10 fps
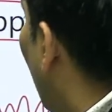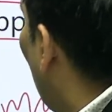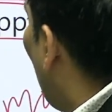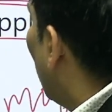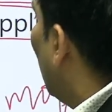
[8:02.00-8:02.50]

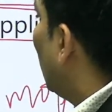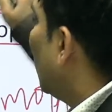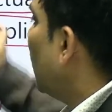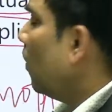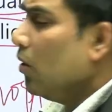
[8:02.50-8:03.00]
oriented.
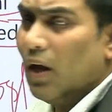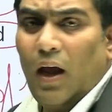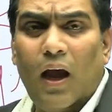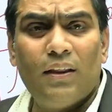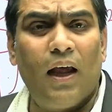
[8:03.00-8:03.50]
Okay,
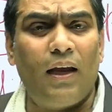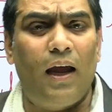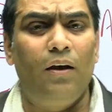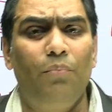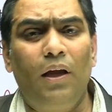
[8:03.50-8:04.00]
other
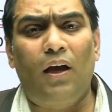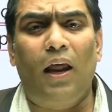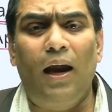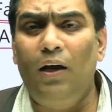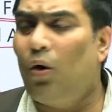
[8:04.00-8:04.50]
can be
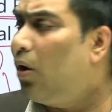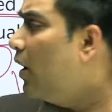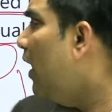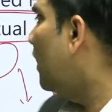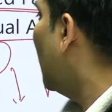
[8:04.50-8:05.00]
current
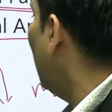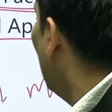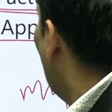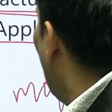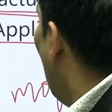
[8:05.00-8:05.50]
oriented
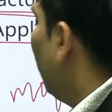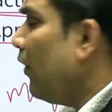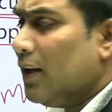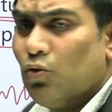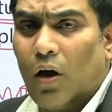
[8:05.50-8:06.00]

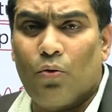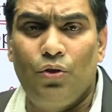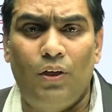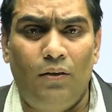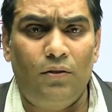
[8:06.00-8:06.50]
factual
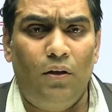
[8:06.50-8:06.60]
questions.